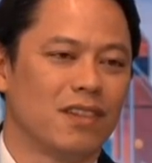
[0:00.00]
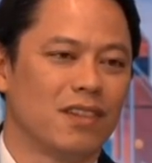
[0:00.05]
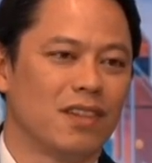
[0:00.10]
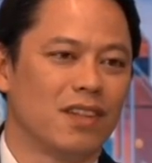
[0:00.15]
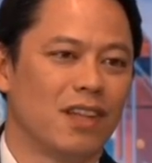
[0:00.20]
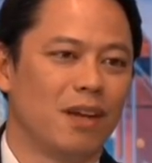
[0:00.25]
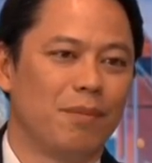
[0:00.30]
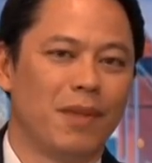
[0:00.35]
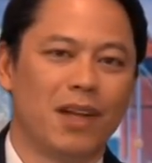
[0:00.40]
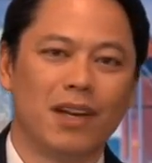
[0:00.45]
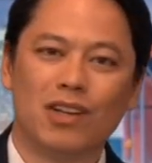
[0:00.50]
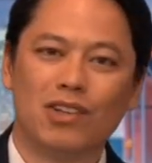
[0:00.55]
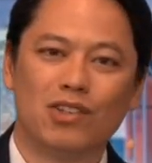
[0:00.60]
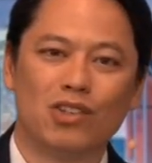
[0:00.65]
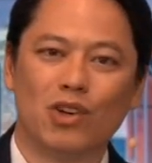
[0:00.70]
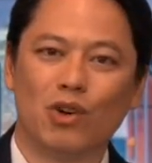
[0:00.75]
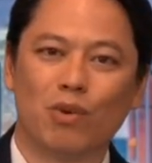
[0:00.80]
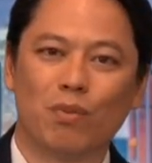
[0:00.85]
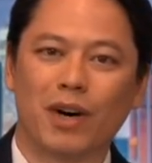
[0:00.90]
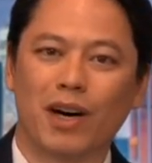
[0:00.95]
I'm not in
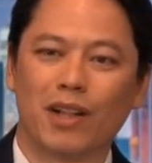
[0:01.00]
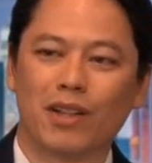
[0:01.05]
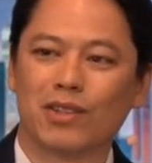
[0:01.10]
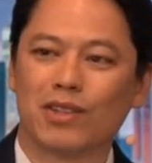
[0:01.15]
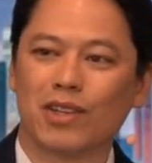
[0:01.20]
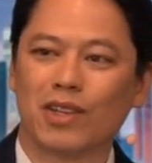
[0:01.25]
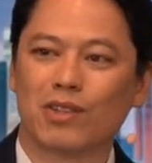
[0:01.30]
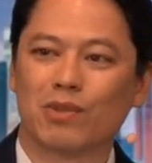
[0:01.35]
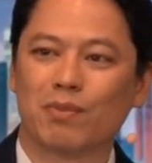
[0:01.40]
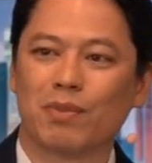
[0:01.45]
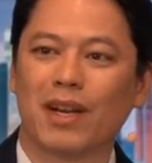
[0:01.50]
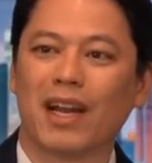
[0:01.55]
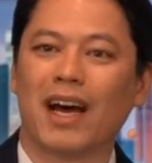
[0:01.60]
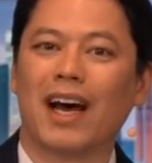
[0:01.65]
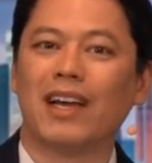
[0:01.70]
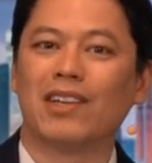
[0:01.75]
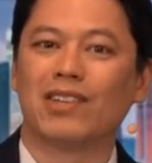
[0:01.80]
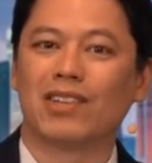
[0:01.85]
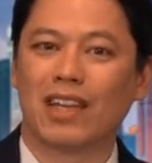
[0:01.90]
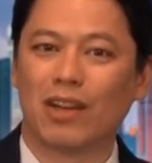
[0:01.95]
geopolitics, but
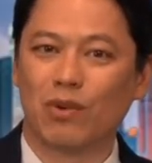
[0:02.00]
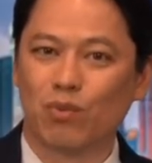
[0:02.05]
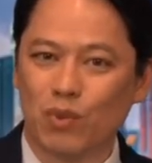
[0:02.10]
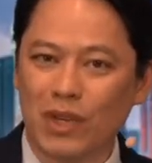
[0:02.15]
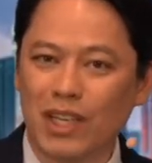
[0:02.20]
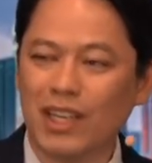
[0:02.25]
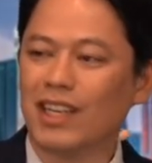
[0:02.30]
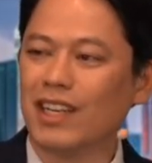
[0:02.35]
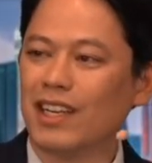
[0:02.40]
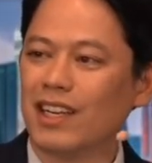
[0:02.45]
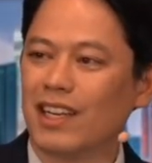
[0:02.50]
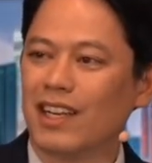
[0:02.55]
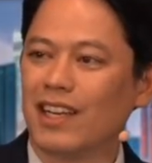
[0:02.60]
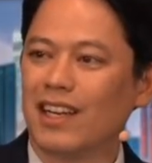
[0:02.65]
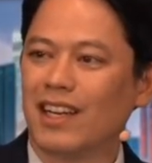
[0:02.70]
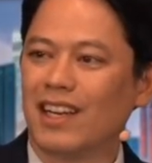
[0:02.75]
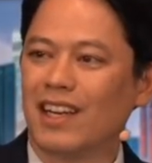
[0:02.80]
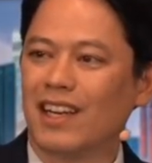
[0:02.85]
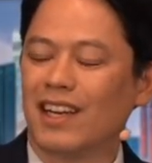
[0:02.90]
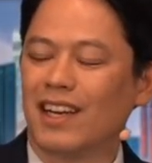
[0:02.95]
I can read
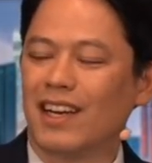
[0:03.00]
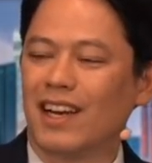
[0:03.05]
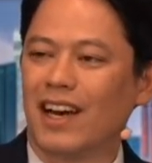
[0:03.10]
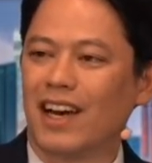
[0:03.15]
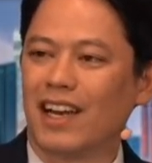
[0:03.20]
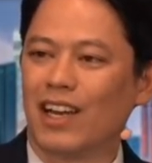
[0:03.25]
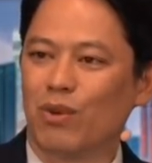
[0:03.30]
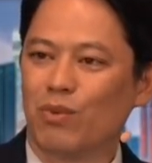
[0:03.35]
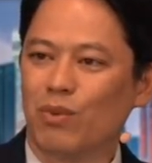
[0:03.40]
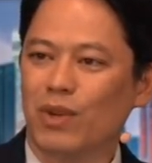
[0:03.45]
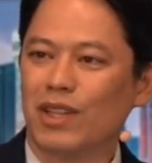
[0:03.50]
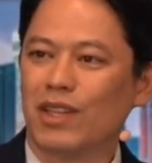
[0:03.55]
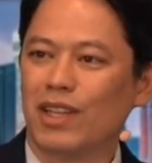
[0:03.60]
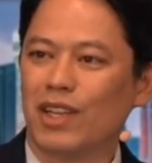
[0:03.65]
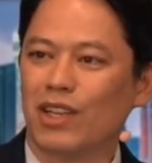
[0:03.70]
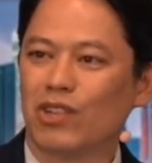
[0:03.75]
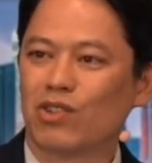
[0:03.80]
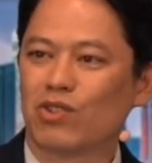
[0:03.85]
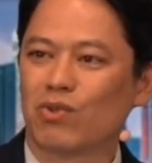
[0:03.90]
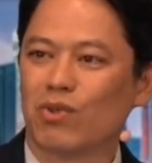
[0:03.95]
the
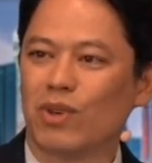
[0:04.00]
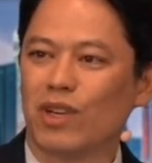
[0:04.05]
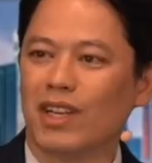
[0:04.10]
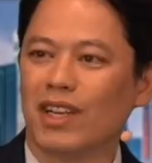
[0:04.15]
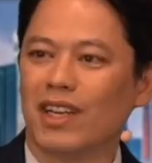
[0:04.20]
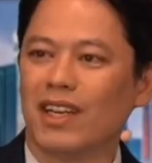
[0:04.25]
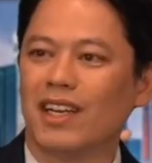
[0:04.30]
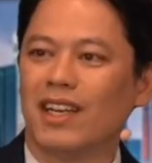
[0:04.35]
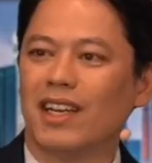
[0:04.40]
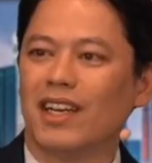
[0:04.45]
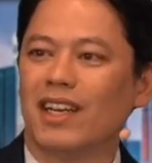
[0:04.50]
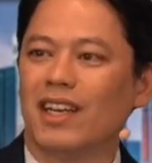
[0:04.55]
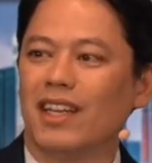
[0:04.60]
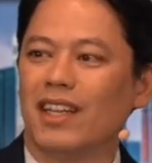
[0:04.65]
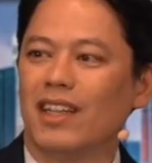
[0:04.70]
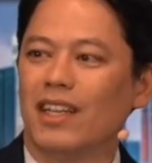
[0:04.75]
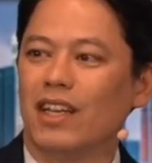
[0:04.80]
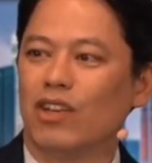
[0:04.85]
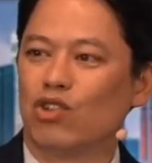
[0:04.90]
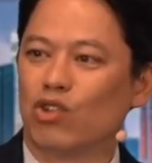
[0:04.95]
history.
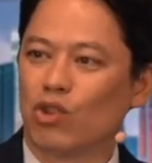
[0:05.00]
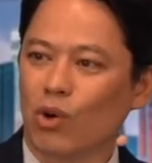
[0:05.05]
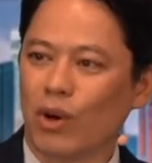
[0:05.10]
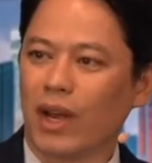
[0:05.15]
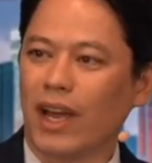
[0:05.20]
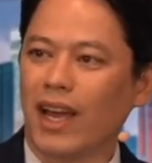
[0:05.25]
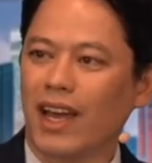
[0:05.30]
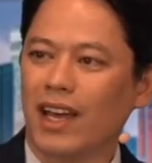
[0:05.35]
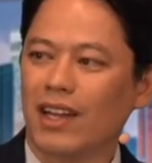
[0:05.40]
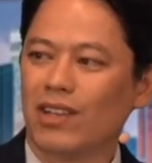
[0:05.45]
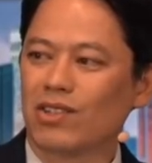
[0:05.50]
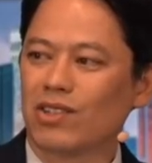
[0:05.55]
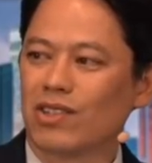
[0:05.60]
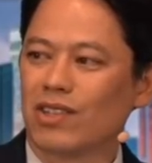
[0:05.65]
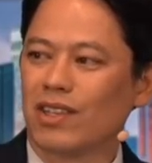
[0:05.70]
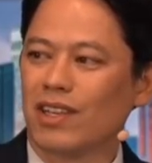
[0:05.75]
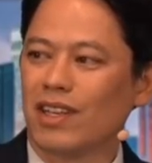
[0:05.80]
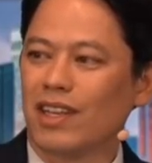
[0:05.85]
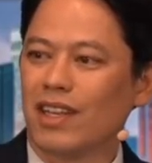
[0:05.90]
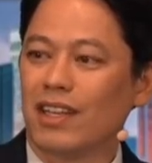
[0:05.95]
They shook hands.
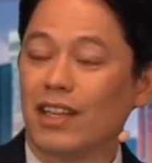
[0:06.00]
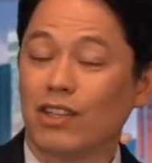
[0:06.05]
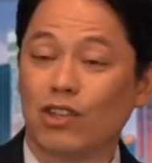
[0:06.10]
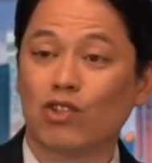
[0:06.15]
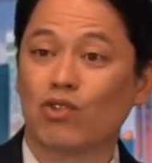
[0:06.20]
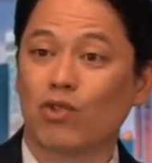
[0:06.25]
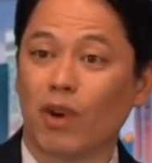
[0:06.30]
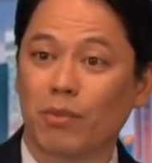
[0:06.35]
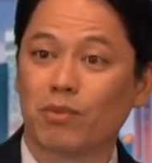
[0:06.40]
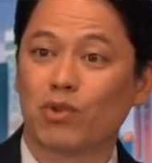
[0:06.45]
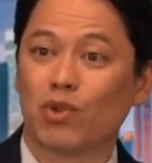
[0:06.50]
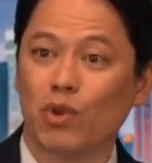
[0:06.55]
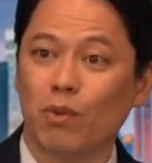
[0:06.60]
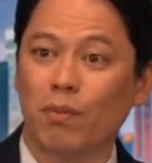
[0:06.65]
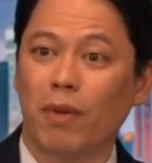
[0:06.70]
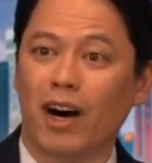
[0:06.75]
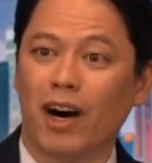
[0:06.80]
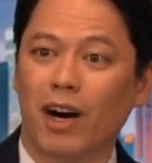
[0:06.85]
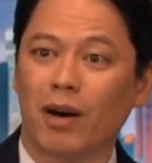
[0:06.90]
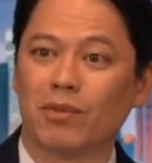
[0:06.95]
They just dropped 2
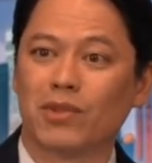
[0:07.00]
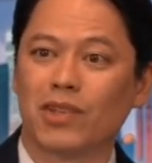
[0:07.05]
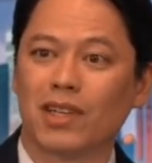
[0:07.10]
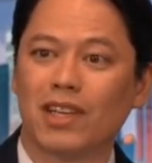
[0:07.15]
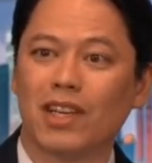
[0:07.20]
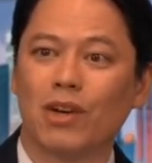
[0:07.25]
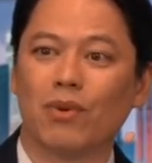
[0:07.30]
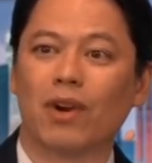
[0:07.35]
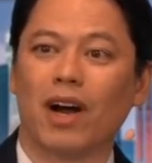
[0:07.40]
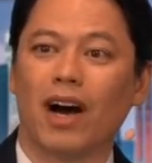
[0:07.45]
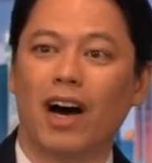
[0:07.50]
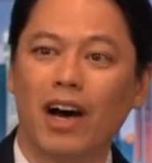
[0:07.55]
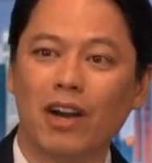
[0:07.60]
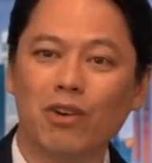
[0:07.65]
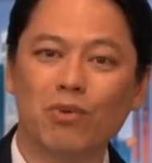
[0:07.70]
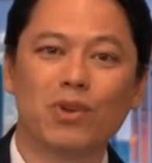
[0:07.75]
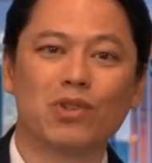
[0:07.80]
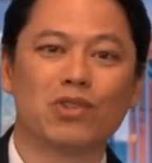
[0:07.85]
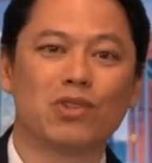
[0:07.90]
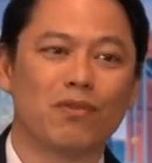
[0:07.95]
bombs that killed
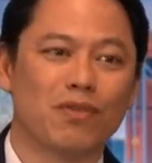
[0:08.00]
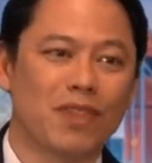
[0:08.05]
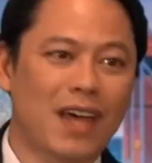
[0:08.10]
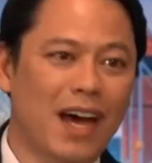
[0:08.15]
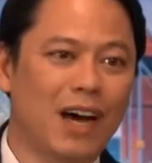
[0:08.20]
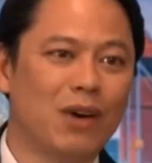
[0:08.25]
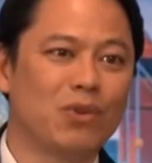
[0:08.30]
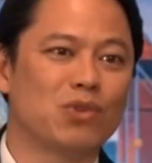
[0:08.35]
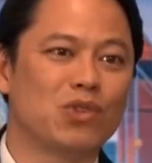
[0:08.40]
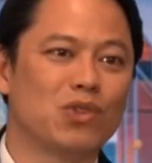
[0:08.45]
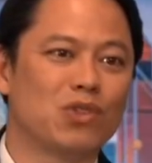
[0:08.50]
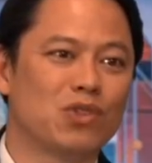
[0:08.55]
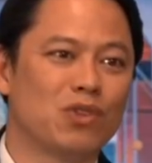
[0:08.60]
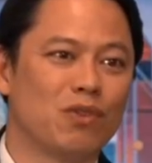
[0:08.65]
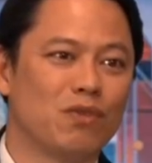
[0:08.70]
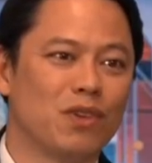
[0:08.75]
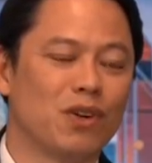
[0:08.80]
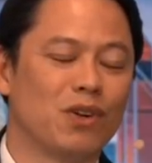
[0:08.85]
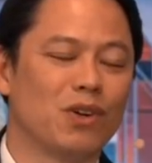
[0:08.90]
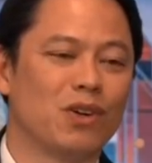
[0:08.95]
hundreds of thousands
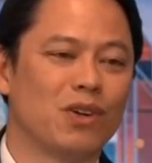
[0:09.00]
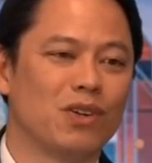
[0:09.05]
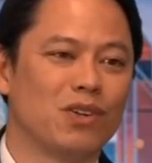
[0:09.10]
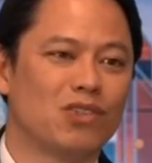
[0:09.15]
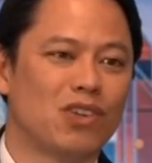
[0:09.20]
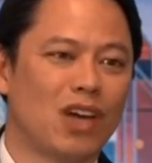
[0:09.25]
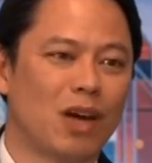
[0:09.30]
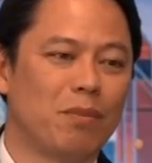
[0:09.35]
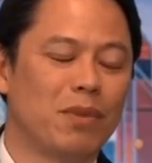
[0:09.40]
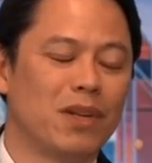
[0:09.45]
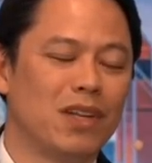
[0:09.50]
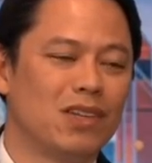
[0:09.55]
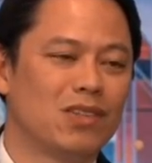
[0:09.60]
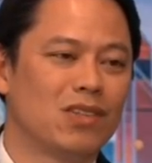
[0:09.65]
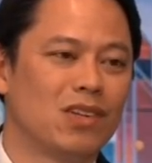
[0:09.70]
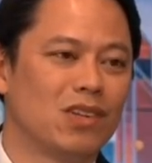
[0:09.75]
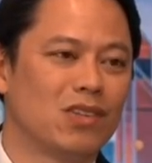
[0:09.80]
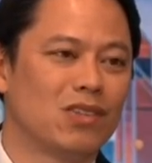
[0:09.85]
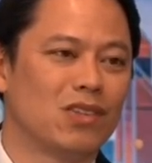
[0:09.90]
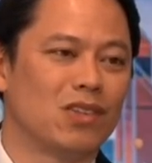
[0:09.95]
of their Japanese
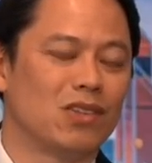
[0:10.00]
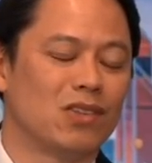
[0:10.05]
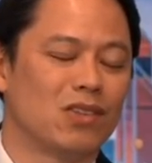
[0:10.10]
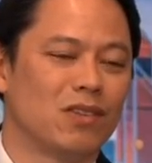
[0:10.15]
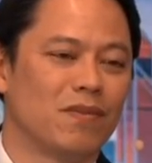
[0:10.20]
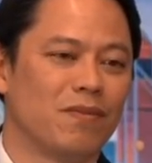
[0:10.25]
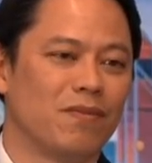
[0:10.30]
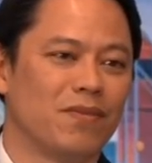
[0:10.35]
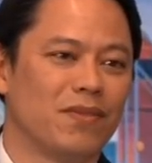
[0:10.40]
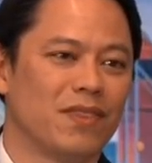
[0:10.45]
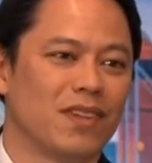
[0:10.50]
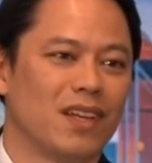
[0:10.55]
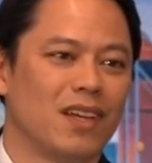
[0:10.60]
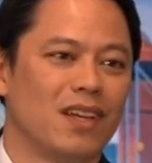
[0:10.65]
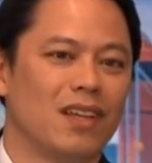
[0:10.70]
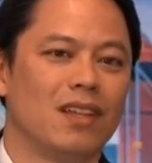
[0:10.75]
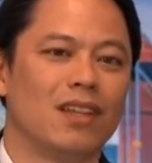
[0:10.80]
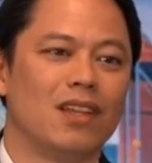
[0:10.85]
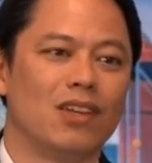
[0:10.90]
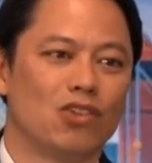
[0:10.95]
citizens.
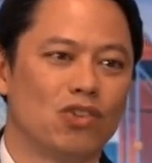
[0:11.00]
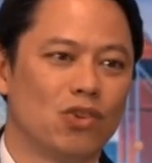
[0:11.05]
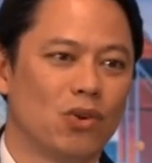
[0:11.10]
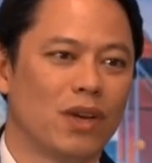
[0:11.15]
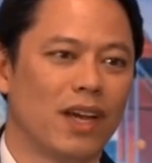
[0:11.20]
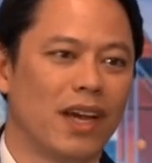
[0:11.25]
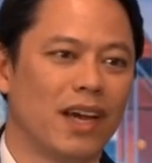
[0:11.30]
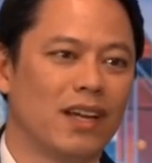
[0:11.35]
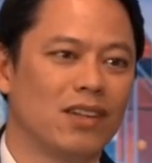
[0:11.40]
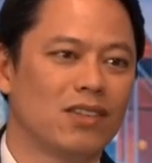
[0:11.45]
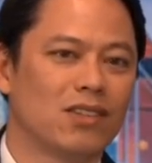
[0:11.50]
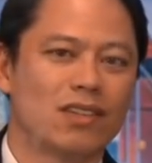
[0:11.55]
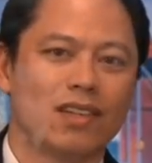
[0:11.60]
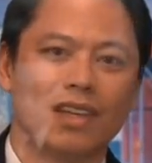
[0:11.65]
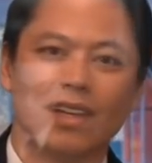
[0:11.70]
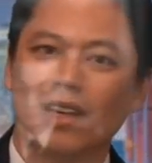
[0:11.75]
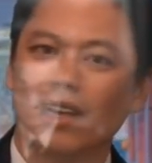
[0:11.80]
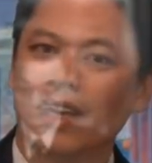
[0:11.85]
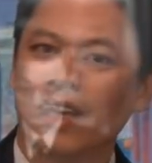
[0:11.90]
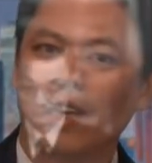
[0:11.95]
They shook hands
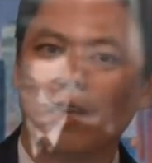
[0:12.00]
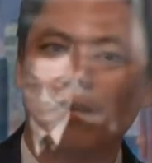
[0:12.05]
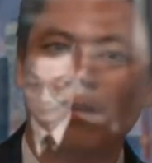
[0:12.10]
and